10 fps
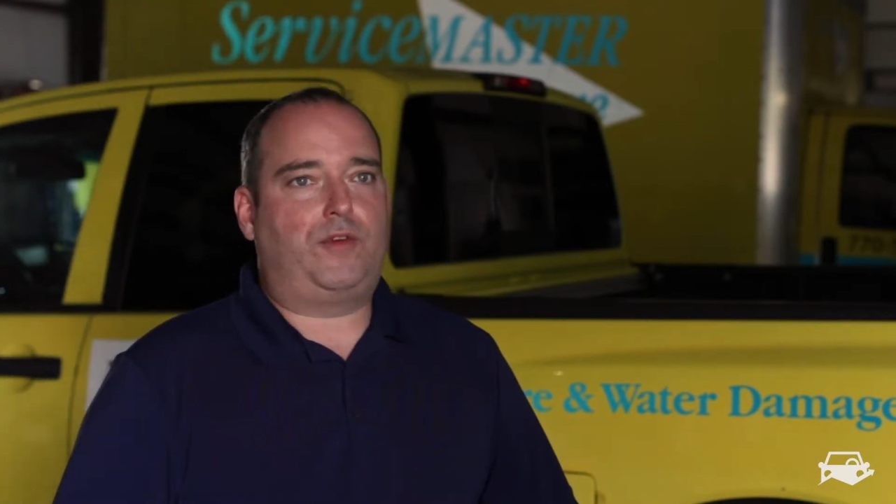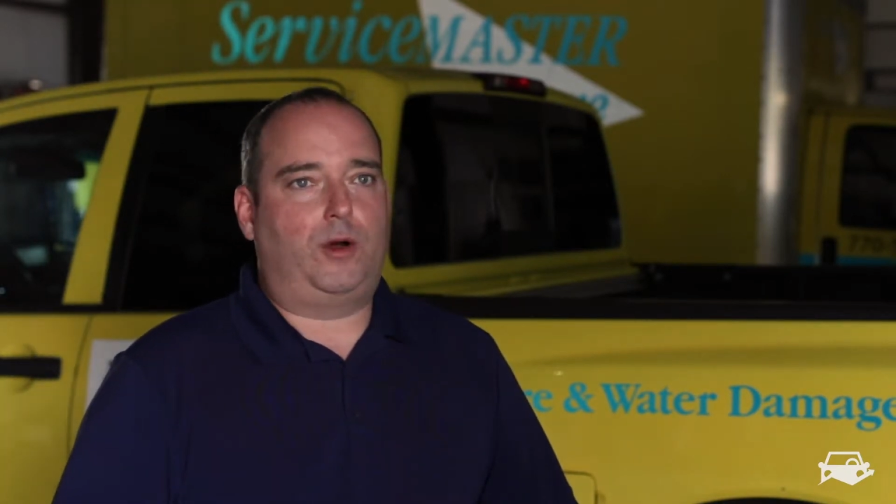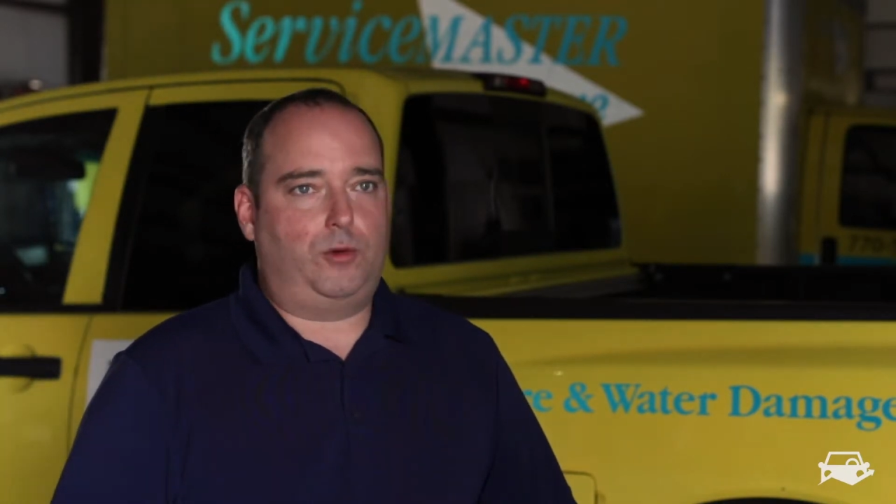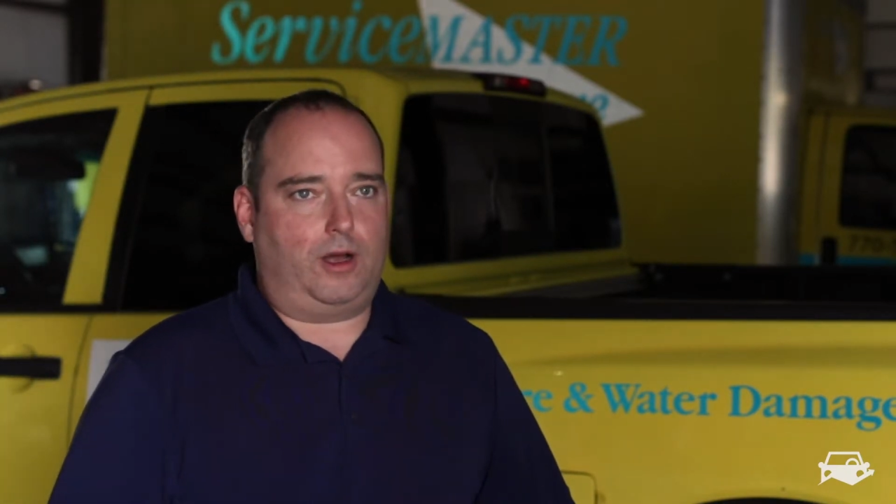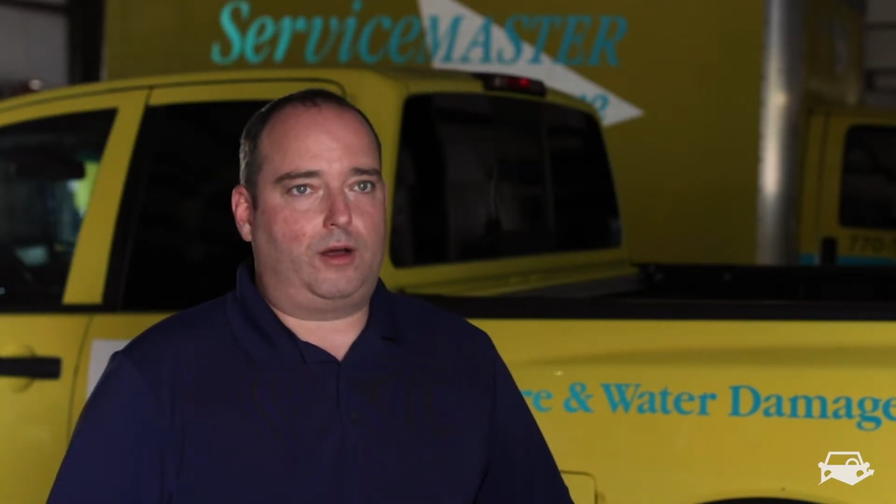
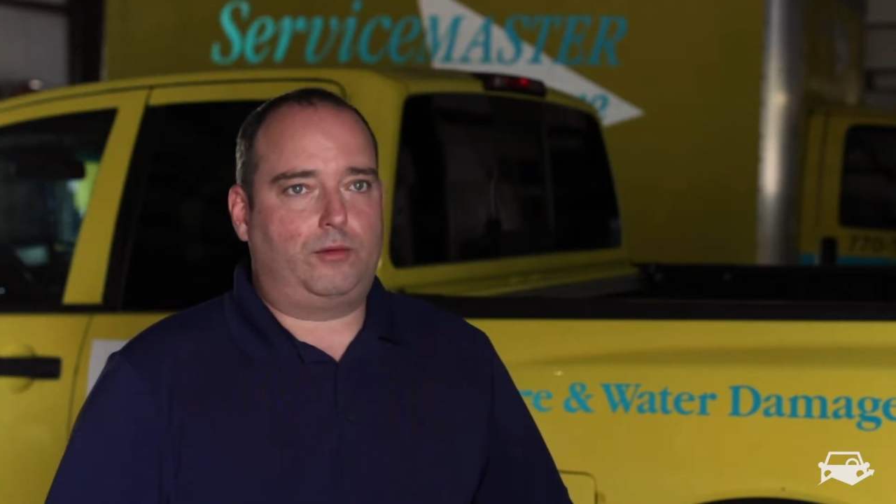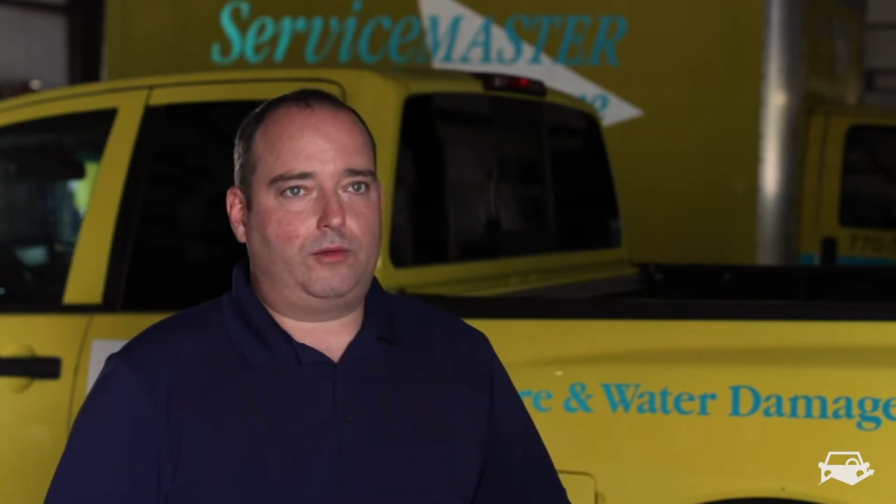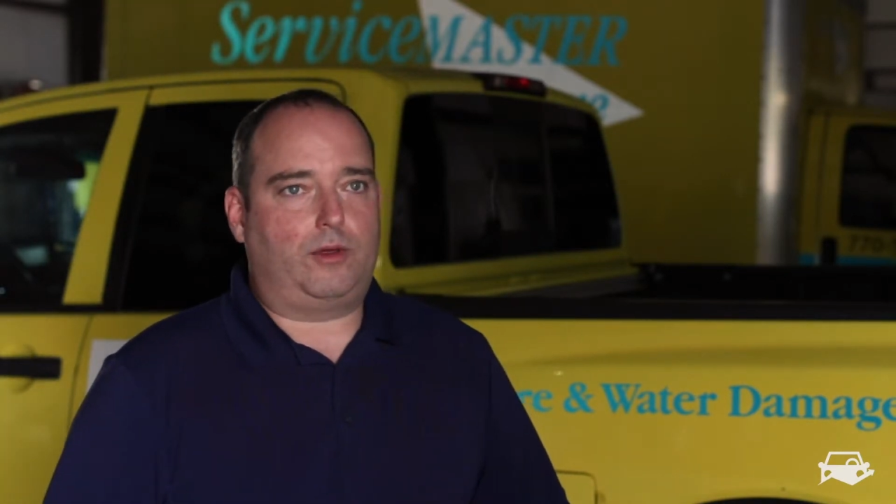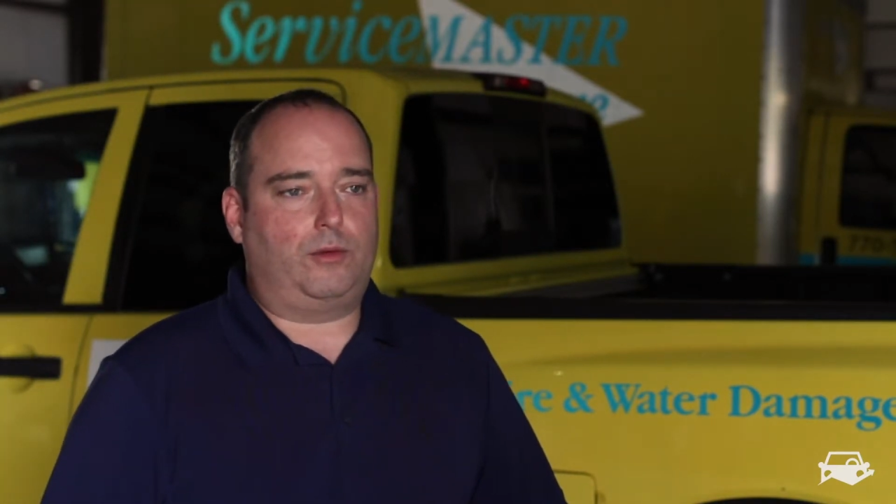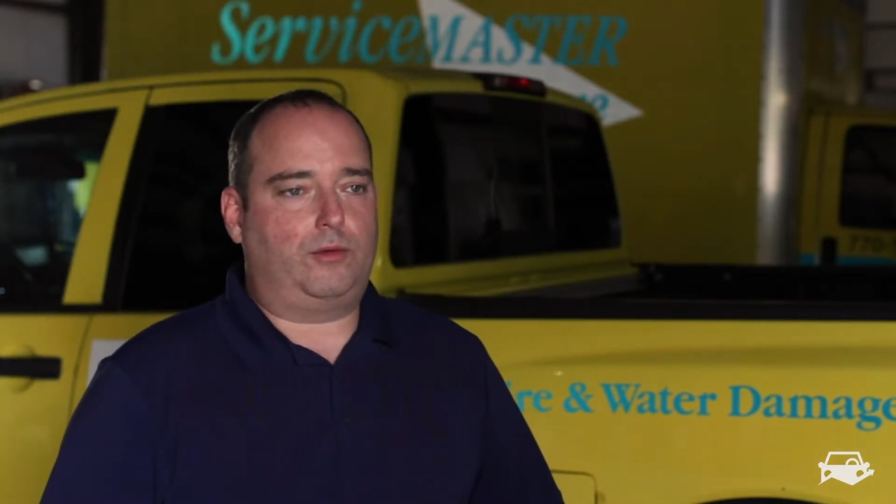phone call.
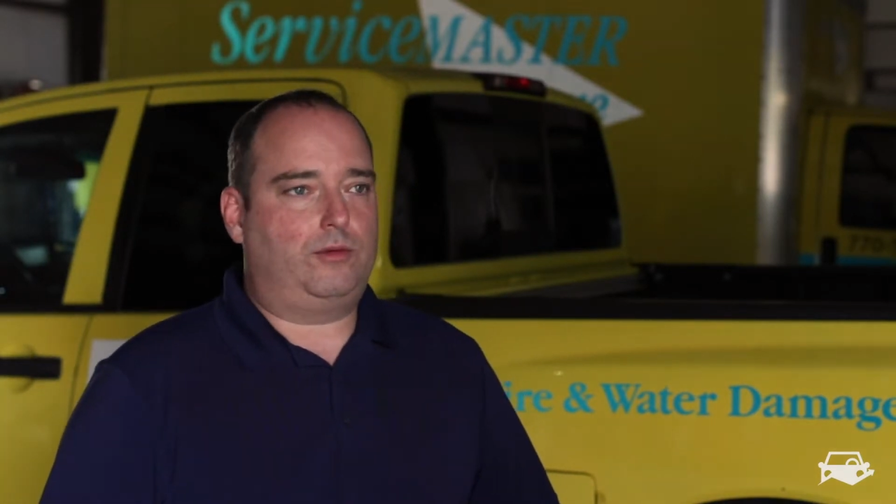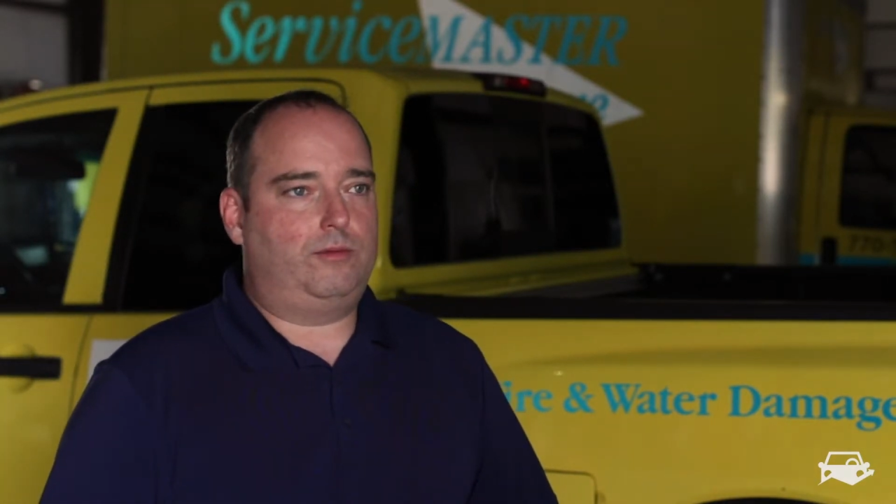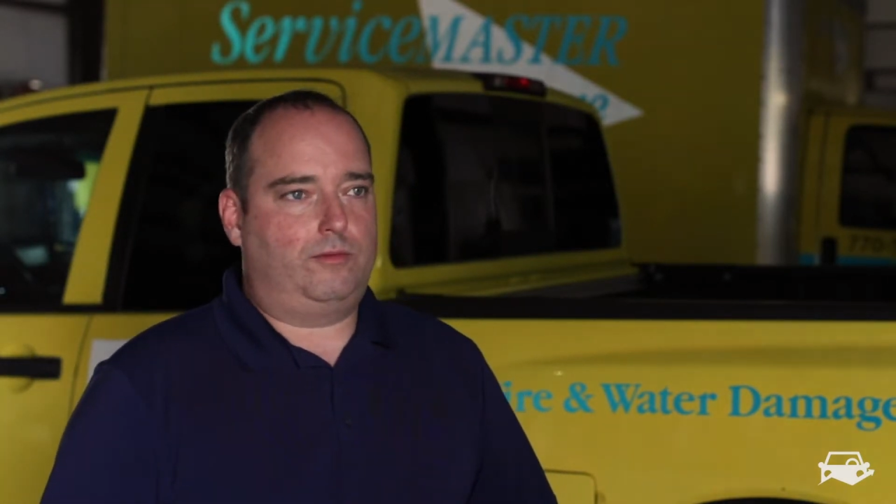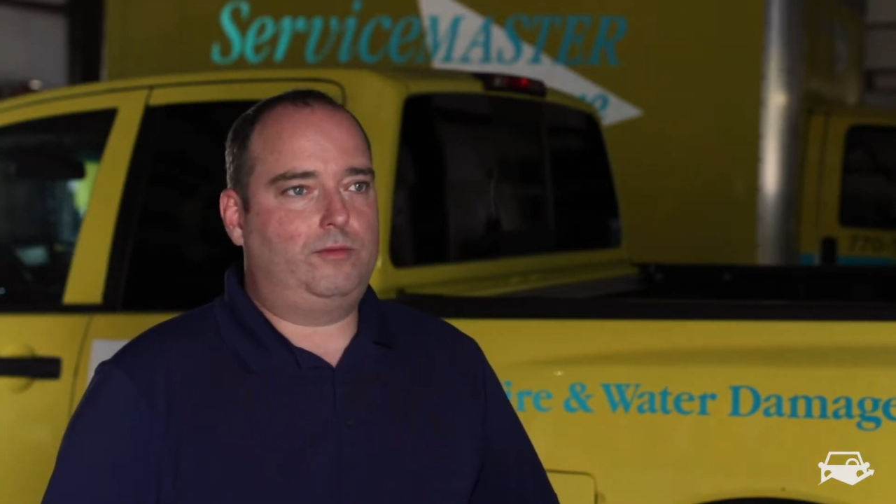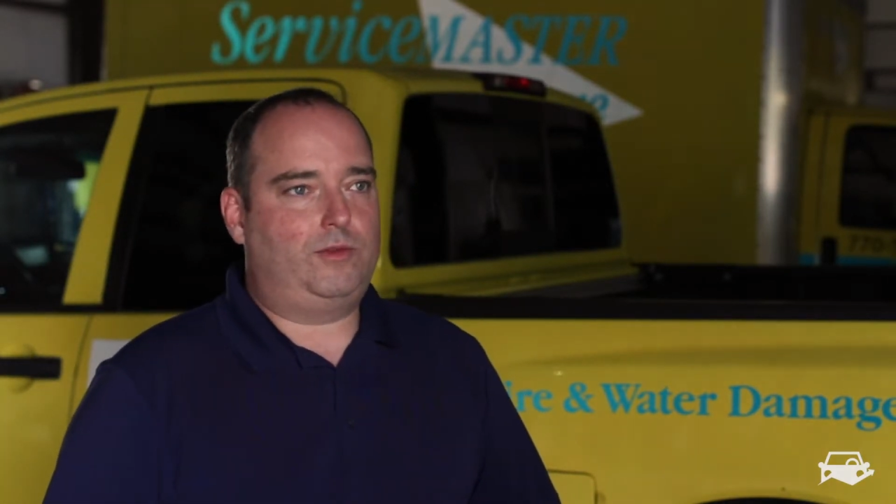
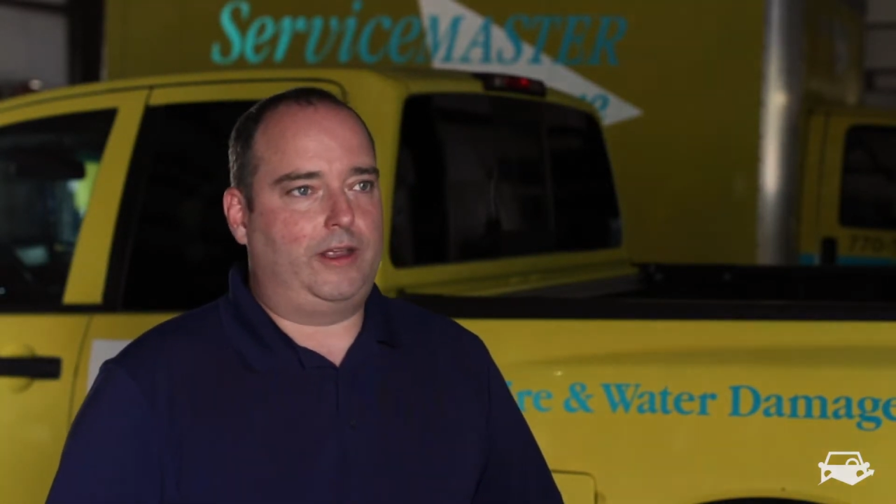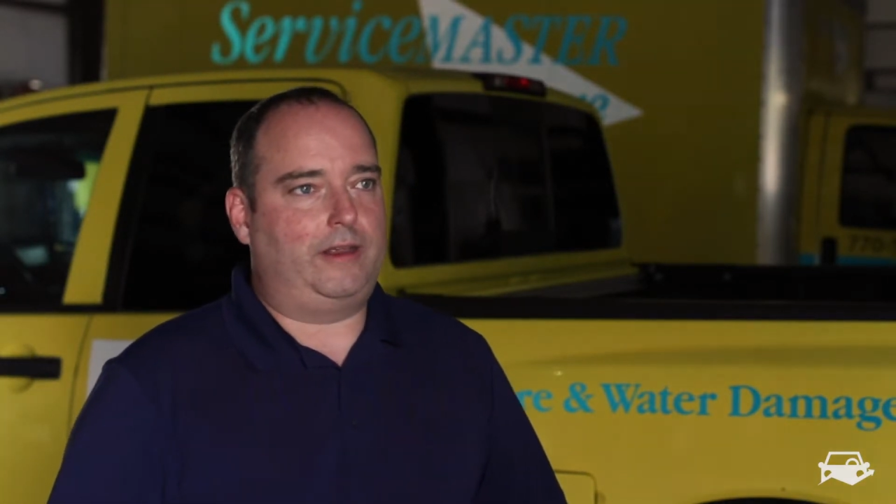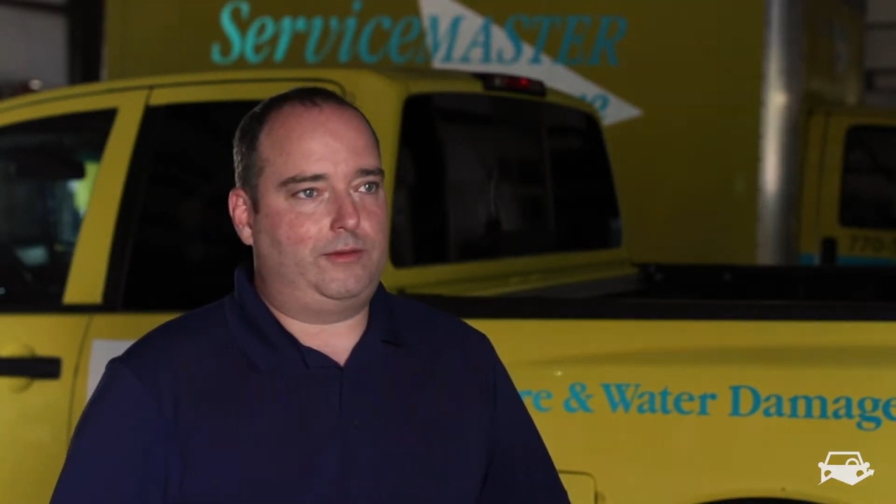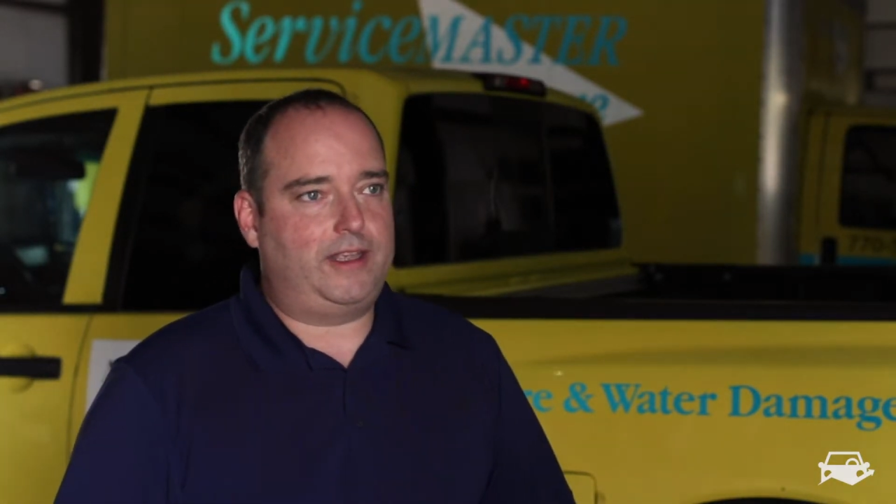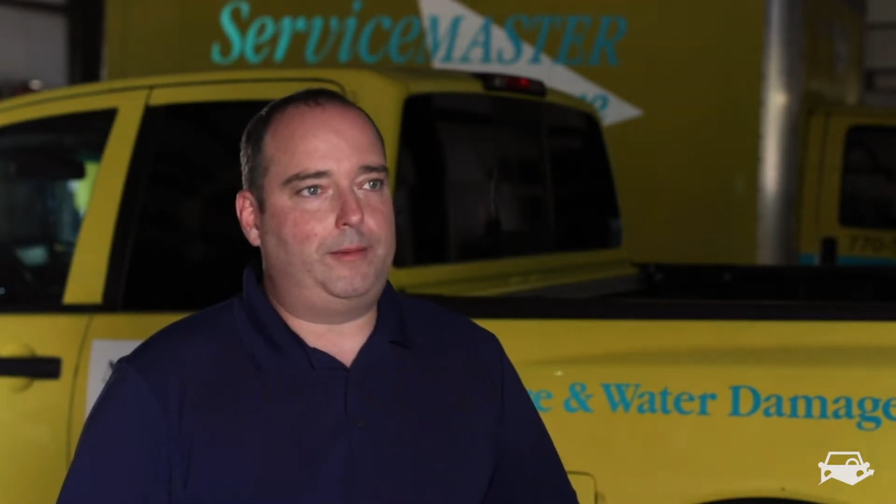So
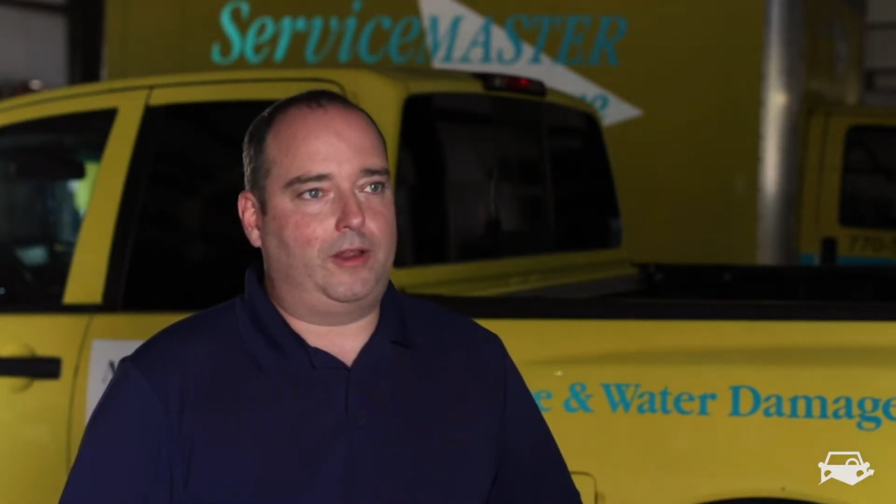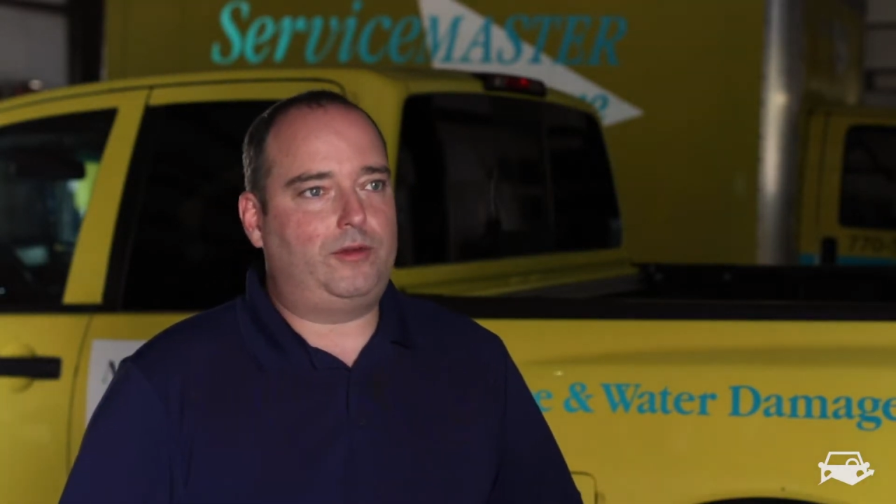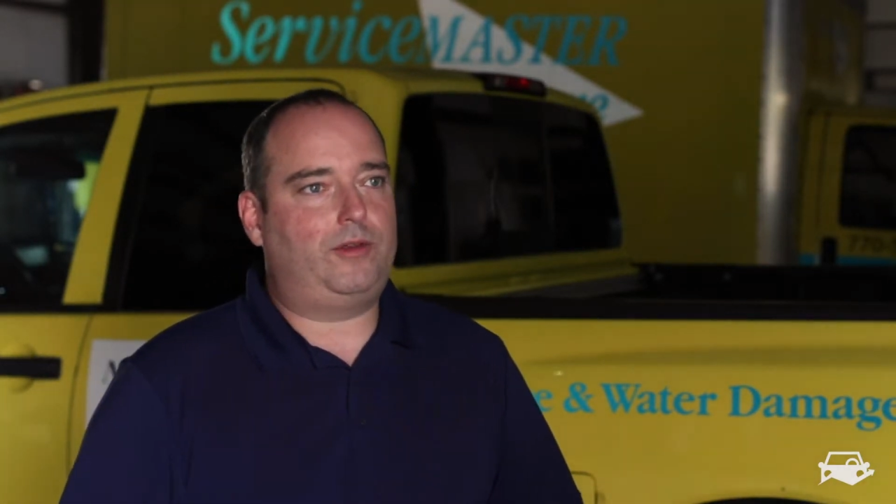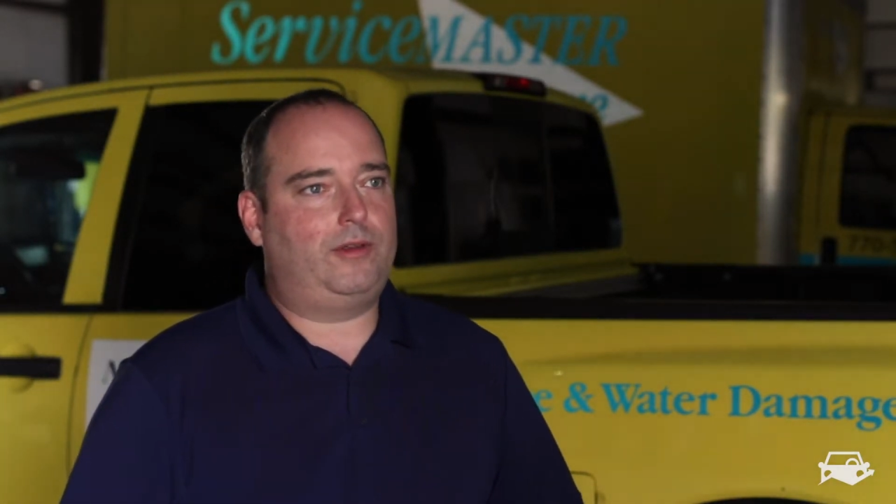it's seamless.